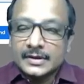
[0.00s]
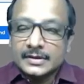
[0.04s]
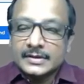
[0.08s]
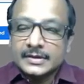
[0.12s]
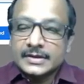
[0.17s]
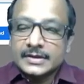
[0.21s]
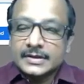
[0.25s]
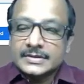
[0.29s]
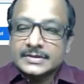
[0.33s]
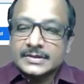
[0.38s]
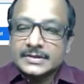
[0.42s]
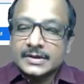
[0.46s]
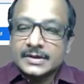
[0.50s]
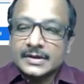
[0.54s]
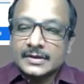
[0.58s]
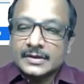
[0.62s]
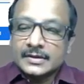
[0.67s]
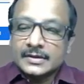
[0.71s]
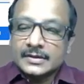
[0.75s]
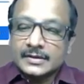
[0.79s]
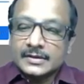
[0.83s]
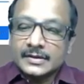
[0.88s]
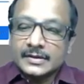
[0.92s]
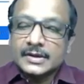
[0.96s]
Teacher,
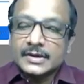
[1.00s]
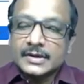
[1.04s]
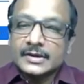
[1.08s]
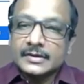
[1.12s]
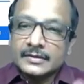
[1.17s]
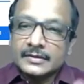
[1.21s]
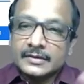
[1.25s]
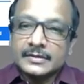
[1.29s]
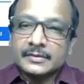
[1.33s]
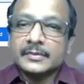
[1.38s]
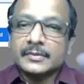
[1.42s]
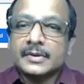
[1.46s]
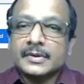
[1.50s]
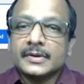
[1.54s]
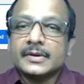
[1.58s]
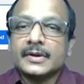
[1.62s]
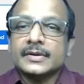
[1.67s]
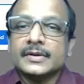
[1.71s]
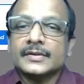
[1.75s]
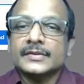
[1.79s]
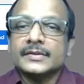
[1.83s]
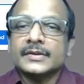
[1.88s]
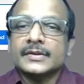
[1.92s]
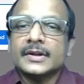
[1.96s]

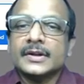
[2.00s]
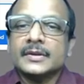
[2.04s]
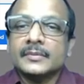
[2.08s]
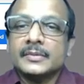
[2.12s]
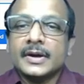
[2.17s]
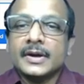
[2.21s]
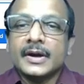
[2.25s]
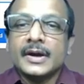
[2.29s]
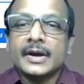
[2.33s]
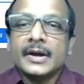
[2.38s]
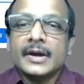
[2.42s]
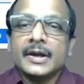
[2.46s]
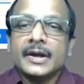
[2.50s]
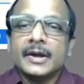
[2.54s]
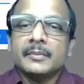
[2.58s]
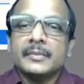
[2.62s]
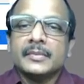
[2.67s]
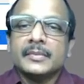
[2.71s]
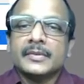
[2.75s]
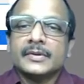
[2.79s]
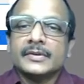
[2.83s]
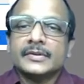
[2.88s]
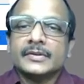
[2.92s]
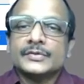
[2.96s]
consider I
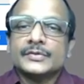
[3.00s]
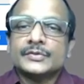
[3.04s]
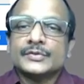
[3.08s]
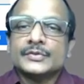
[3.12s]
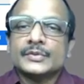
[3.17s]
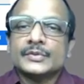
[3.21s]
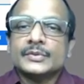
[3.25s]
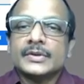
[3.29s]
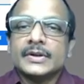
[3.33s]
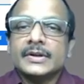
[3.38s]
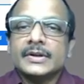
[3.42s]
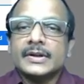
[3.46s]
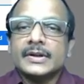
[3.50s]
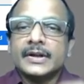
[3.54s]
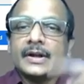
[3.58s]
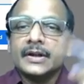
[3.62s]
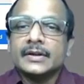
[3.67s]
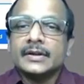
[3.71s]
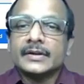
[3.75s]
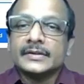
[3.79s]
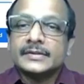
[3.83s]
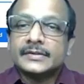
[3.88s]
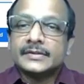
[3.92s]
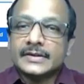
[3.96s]
am the student
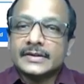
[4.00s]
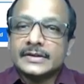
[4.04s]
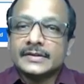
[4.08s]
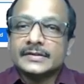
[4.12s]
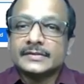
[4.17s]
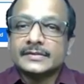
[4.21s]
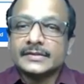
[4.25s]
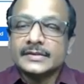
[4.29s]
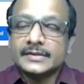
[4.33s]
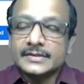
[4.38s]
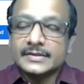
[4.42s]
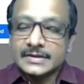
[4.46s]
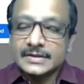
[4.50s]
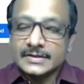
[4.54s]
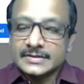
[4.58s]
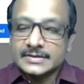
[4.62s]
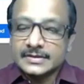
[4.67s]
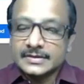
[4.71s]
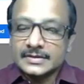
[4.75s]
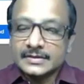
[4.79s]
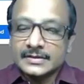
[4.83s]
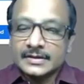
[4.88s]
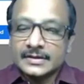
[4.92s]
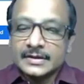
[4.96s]
and she is the
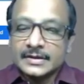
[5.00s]
teacher.